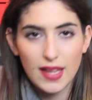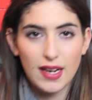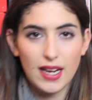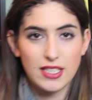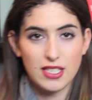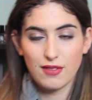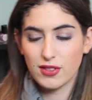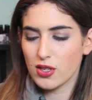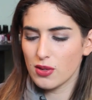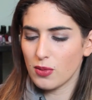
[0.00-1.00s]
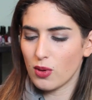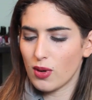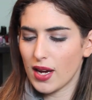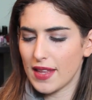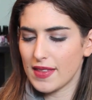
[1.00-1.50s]
And then I just have two
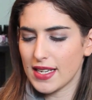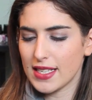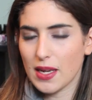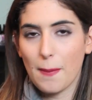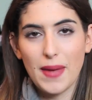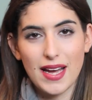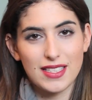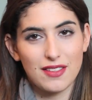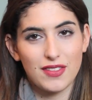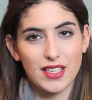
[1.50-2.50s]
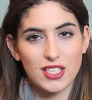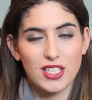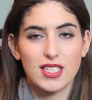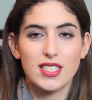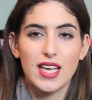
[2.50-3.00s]
more, and these are matte
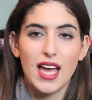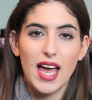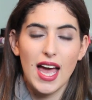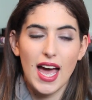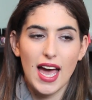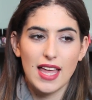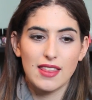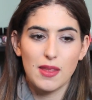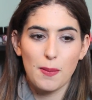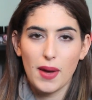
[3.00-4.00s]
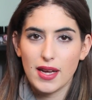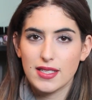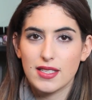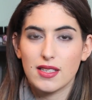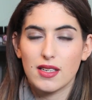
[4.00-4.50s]
finishes. And the
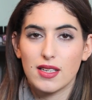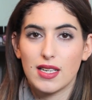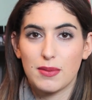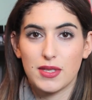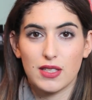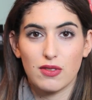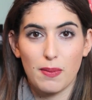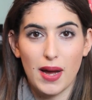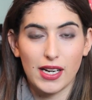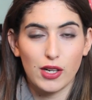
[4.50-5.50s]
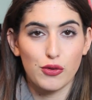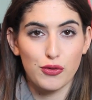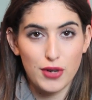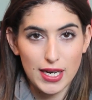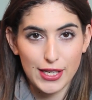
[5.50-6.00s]
matte lipsticks from MAC are
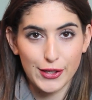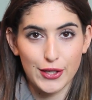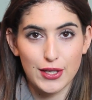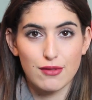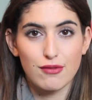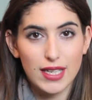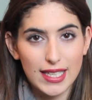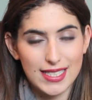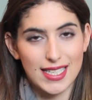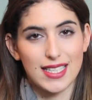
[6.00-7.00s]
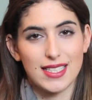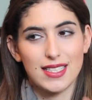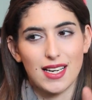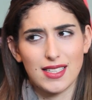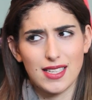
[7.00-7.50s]
really good and really
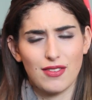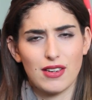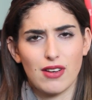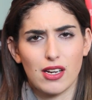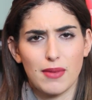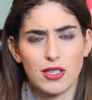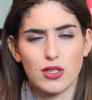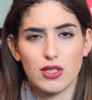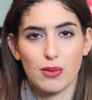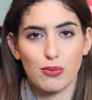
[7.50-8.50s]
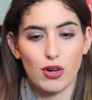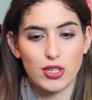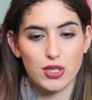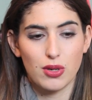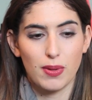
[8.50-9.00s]
intense. I definitely recommend using a
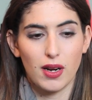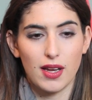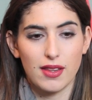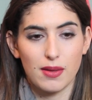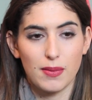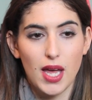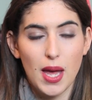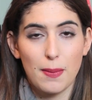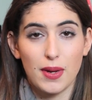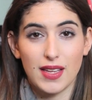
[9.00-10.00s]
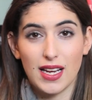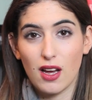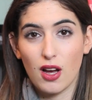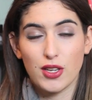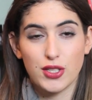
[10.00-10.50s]
brush to apply them, but they
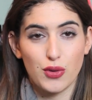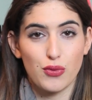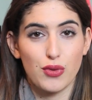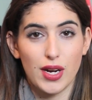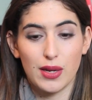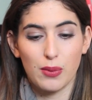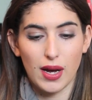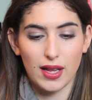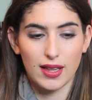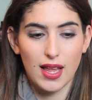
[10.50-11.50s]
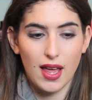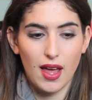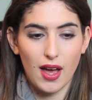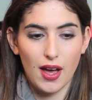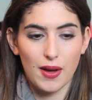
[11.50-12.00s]
last really well.
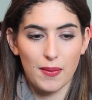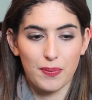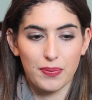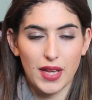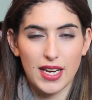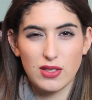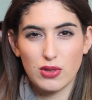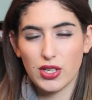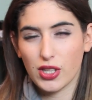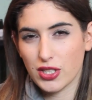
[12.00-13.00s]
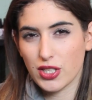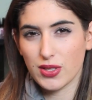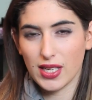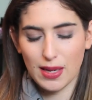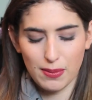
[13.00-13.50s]
And it's also good to
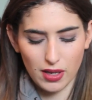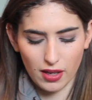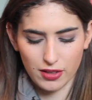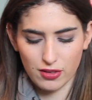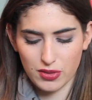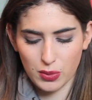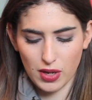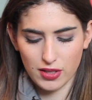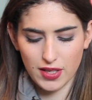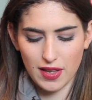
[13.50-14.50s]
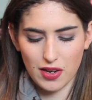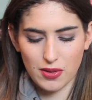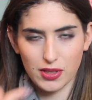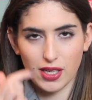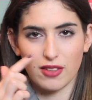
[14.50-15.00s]
use a lip liner as well, so they
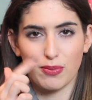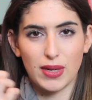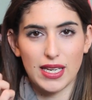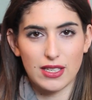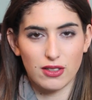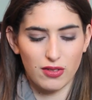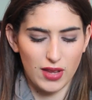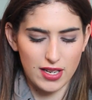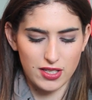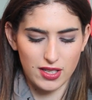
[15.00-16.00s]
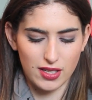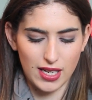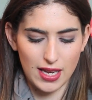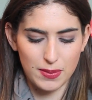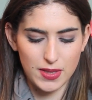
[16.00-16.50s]
don't kind of bleed off the edge of the
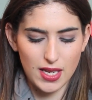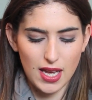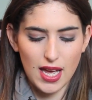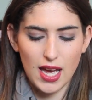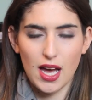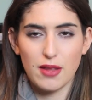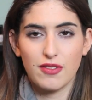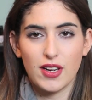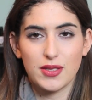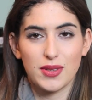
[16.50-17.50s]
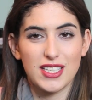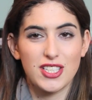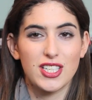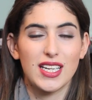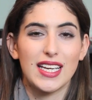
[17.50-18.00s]
lips. The first one
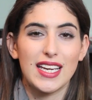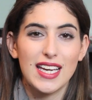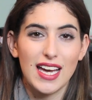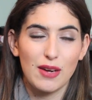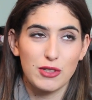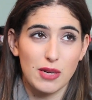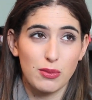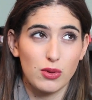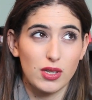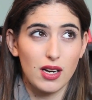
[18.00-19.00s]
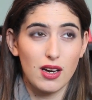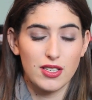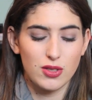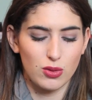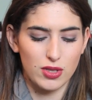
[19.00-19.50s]
is Chilli, which I bought
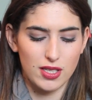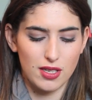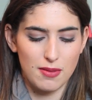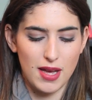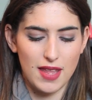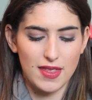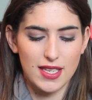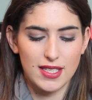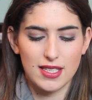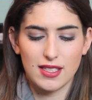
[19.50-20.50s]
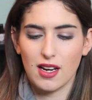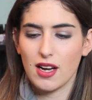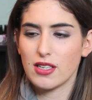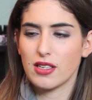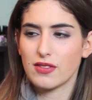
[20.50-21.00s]
last autumn, and this is
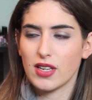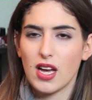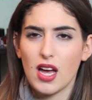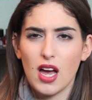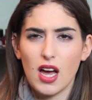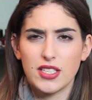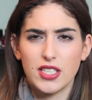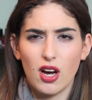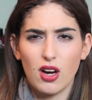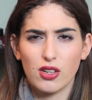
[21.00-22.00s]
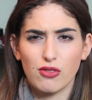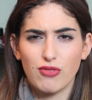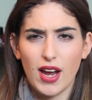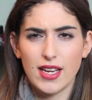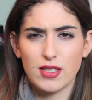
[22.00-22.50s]
kind of a dark
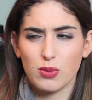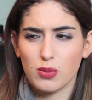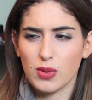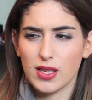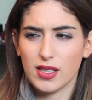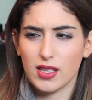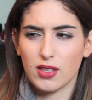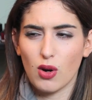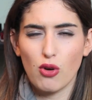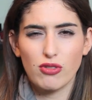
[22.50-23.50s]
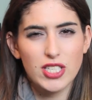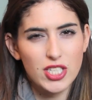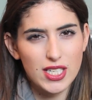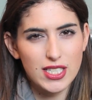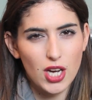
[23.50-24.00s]
red with an
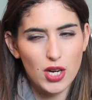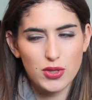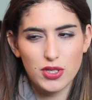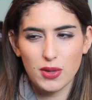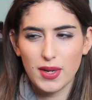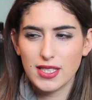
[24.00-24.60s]
orangey tone to